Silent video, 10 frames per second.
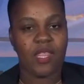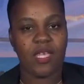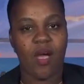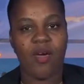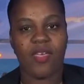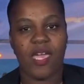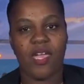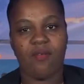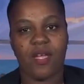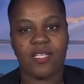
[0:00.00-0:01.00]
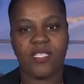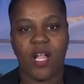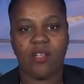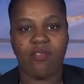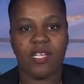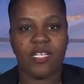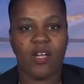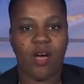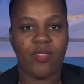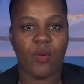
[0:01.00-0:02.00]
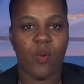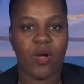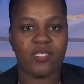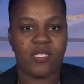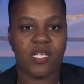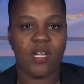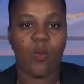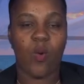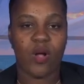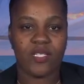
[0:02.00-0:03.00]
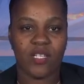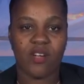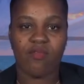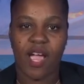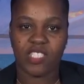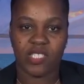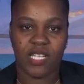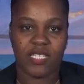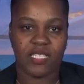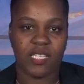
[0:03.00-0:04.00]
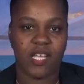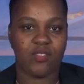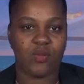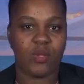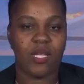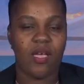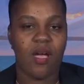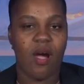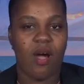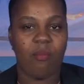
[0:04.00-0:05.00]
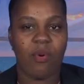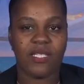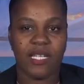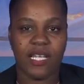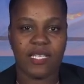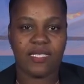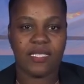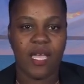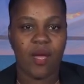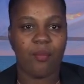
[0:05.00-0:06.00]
The other areas already on the water rationing schedule are Butler's,